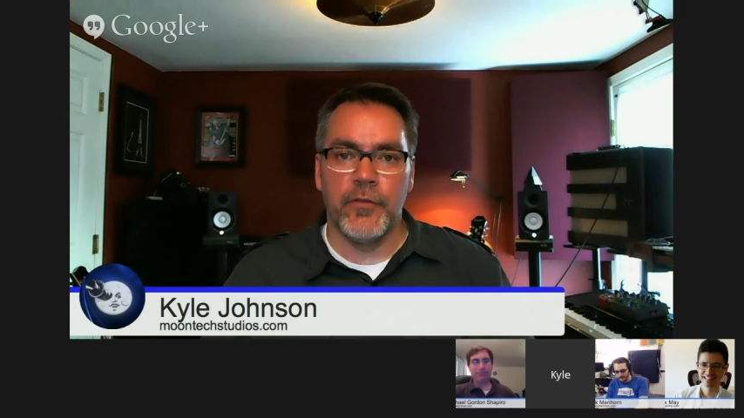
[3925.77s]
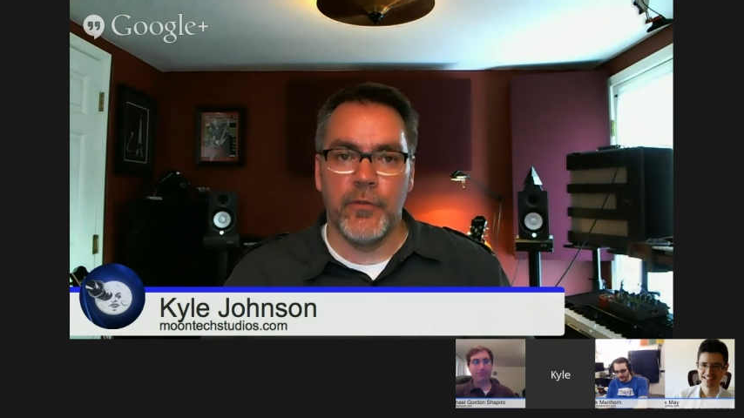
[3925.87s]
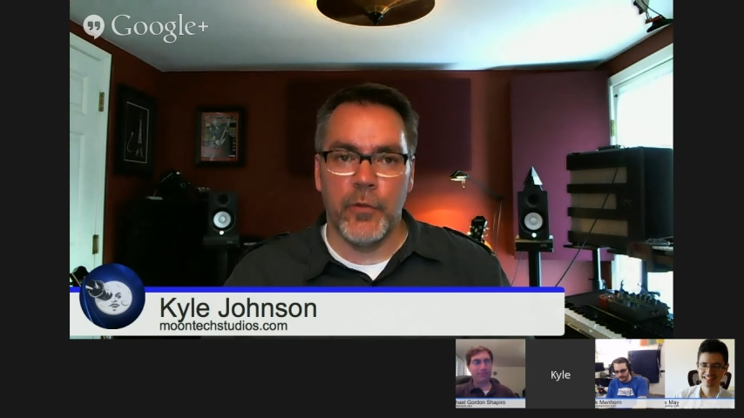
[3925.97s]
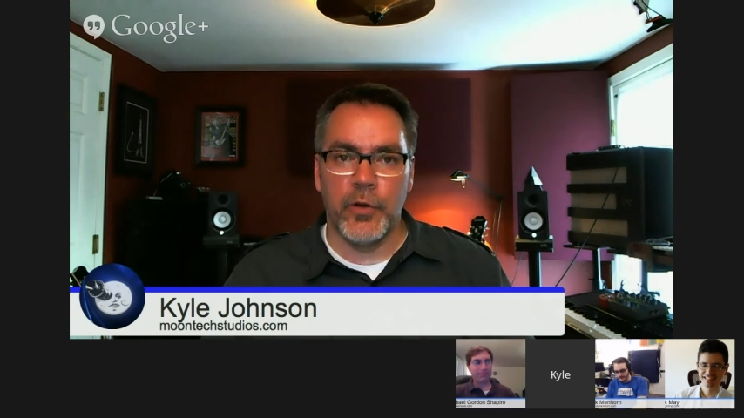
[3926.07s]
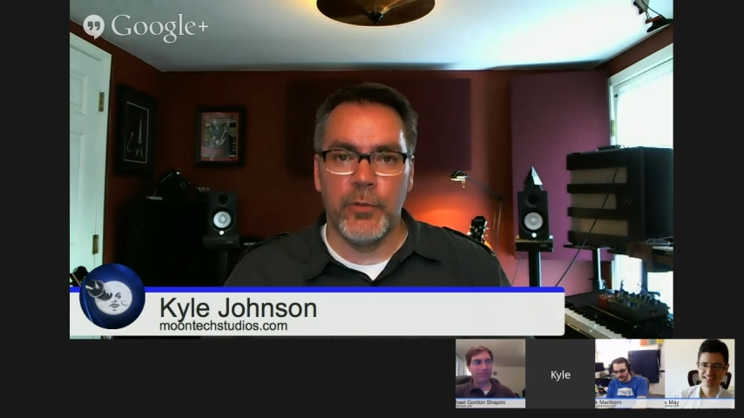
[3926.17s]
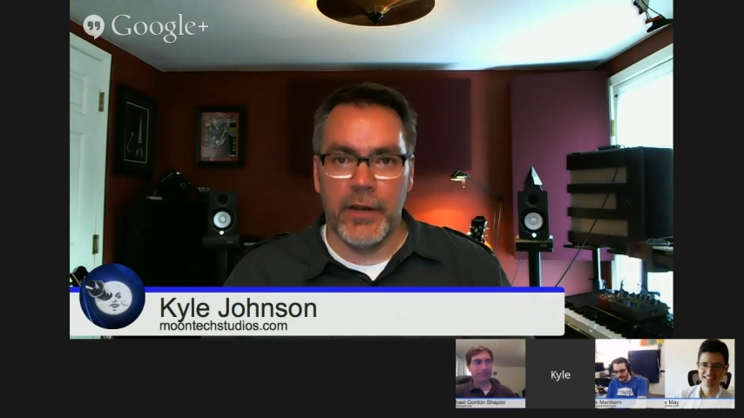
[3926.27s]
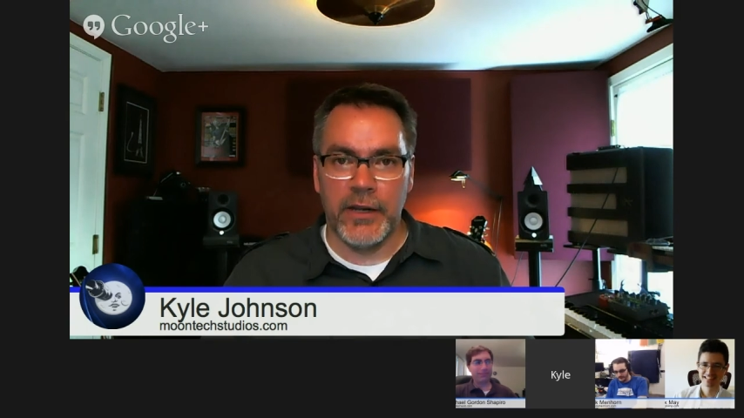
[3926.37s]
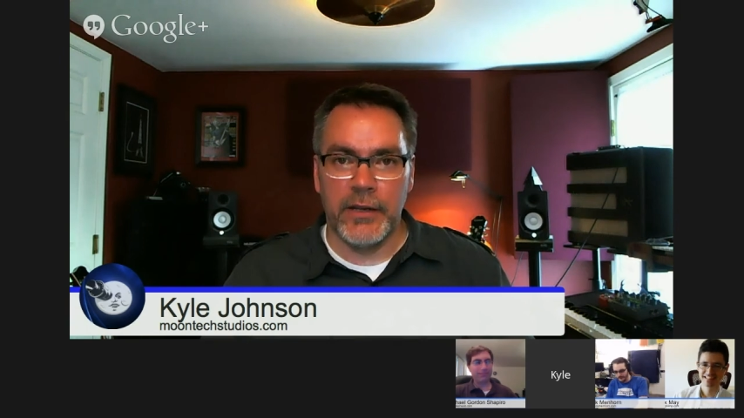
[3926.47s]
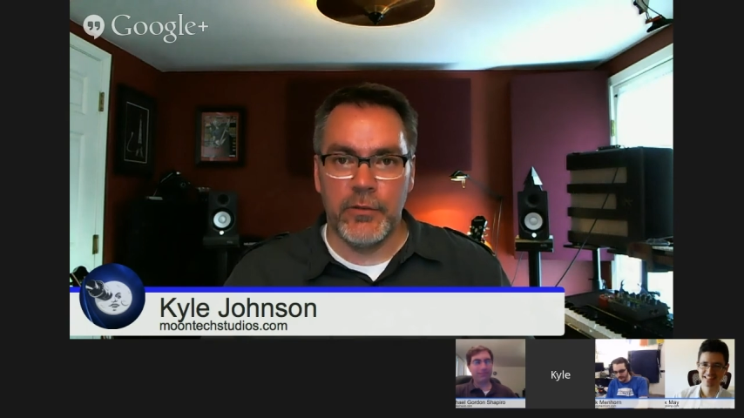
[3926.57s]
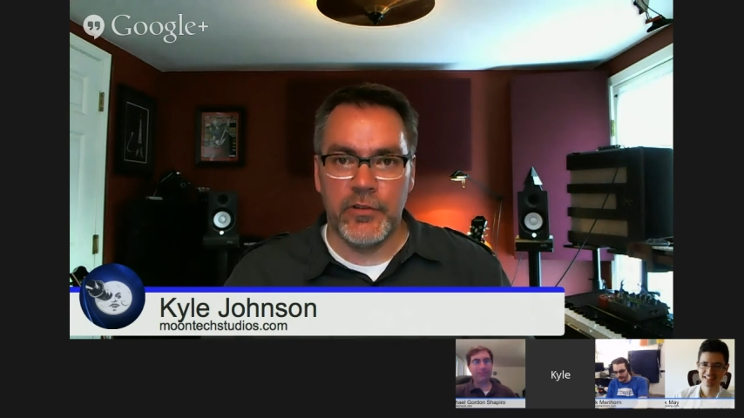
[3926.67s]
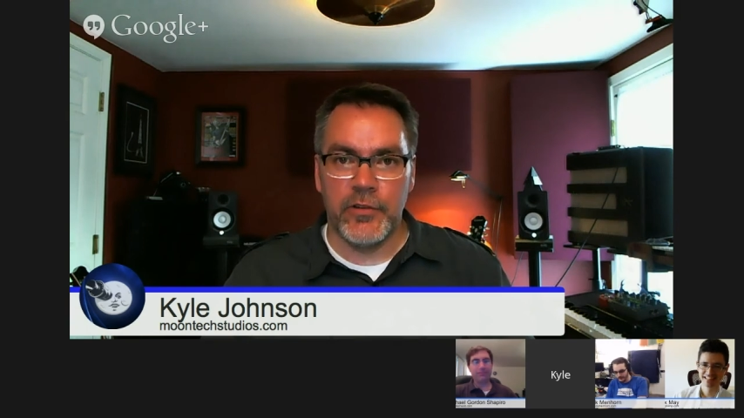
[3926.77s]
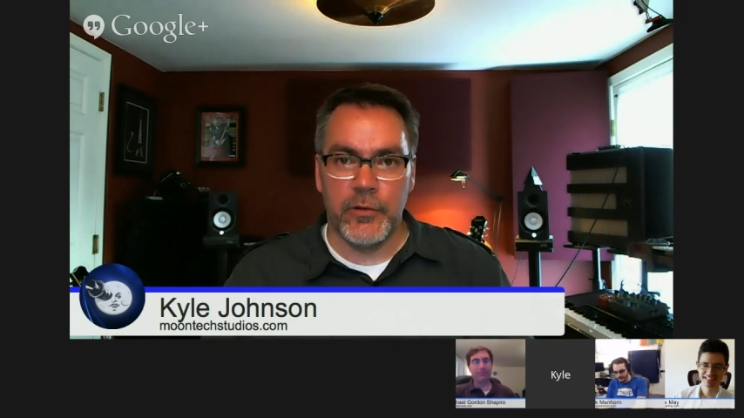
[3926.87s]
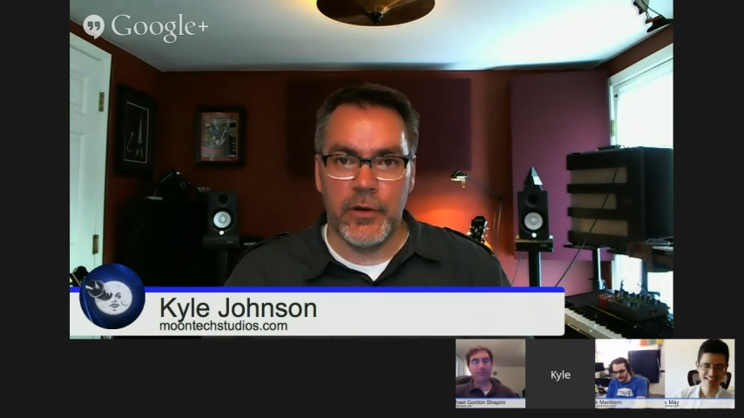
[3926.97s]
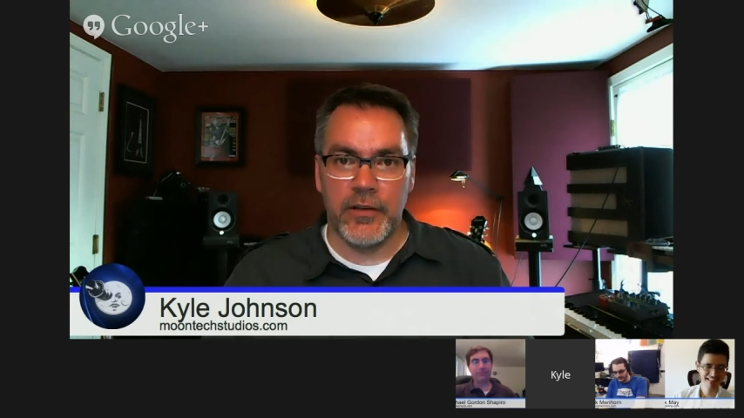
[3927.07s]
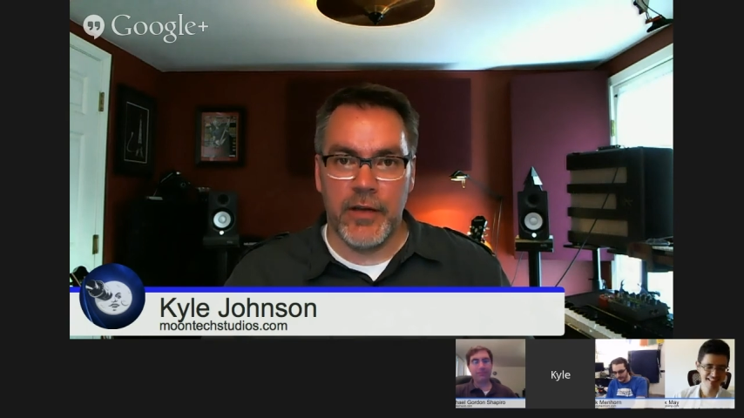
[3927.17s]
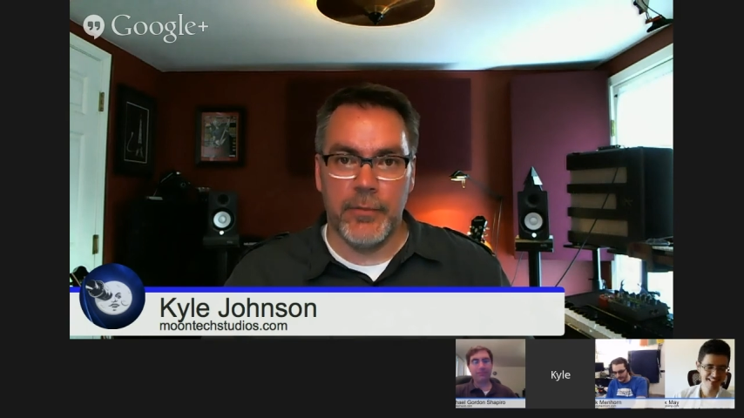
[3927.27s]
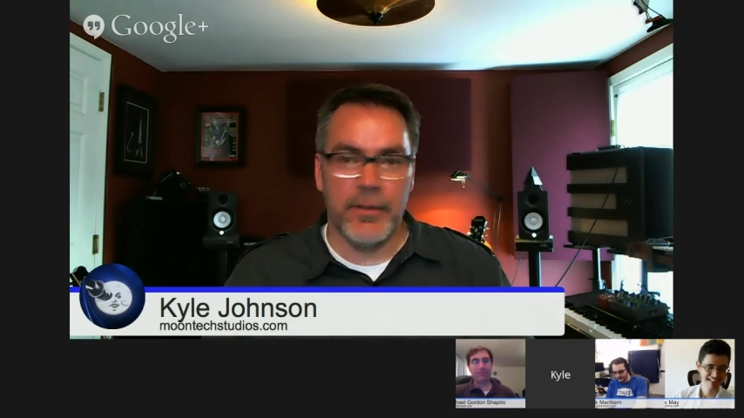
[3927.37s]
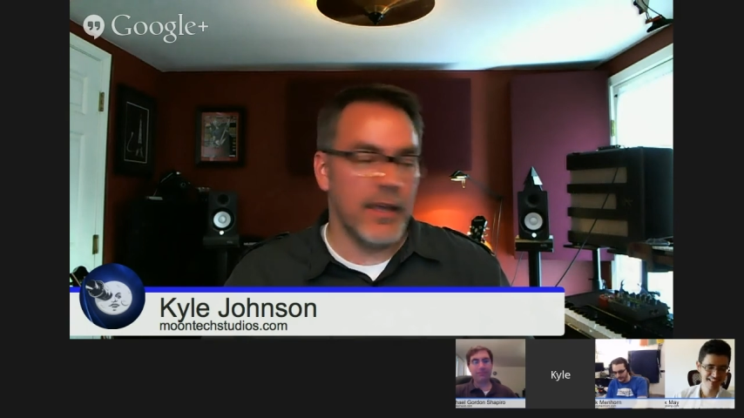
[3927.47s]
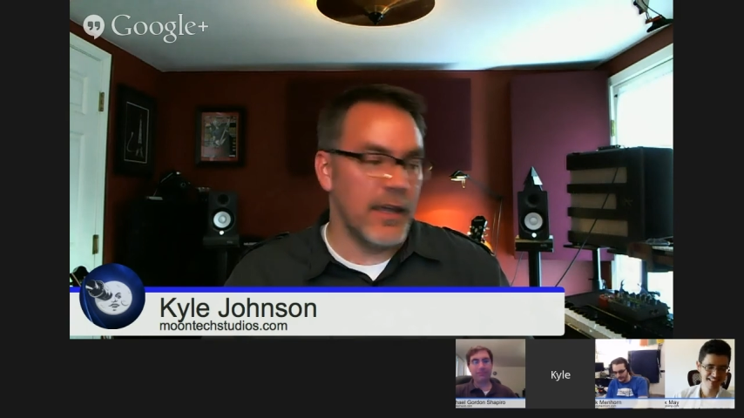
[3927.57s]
for your money, which is a great topic.